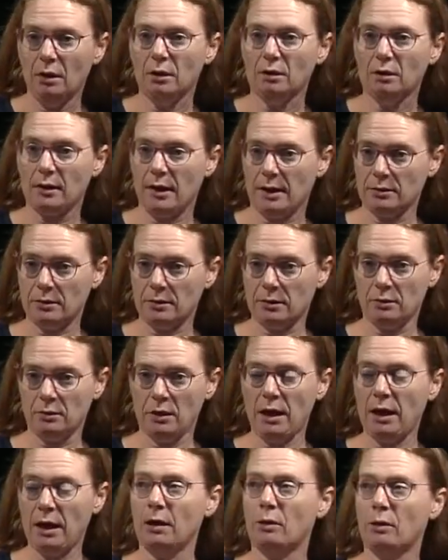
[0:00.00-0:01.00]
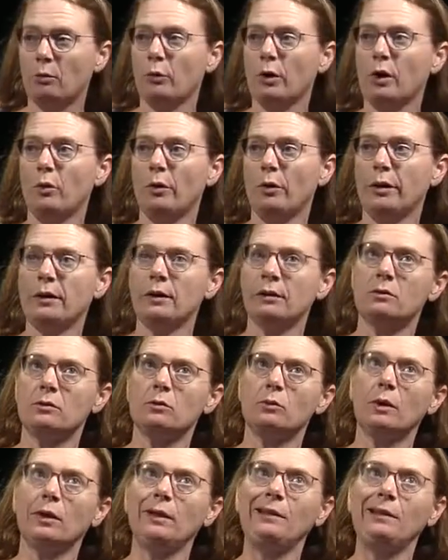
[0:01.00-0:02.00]
Glass into air, we're going
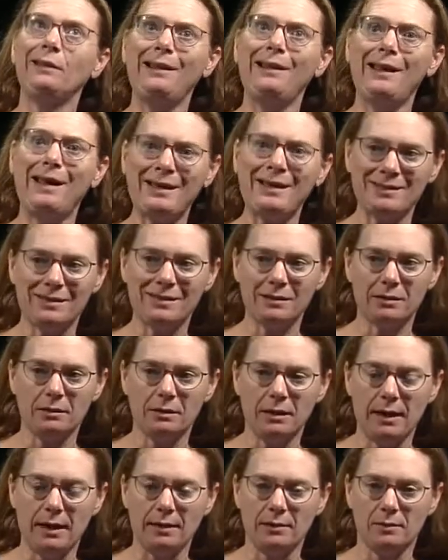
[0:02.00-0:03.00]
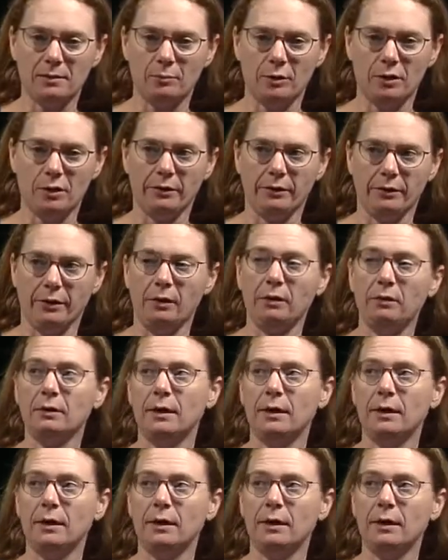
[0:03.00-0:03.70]
into a less dense material,